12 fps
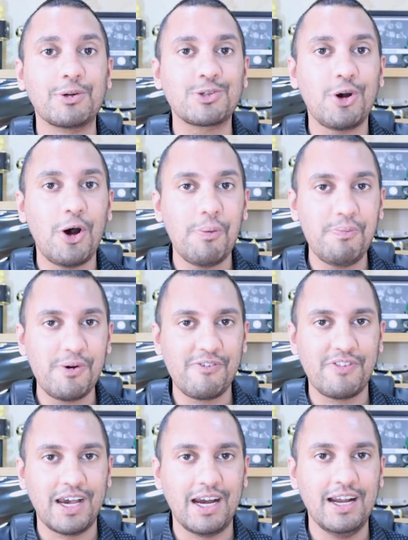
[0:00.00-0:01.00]
on top
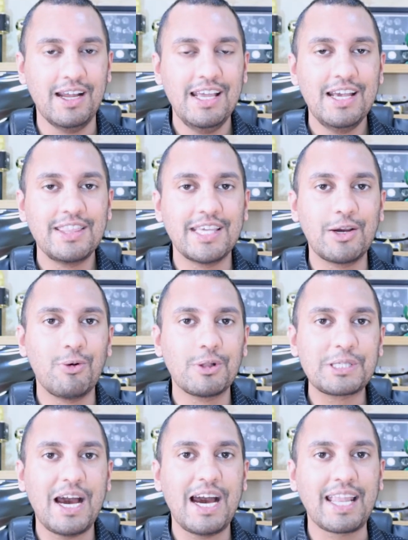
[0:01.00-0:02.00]
of that, they
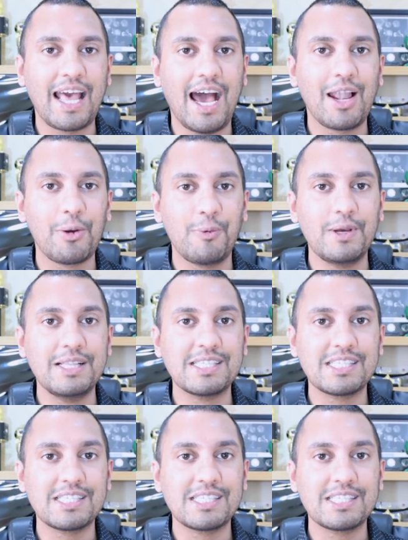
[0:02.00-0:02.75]
also had a Halloween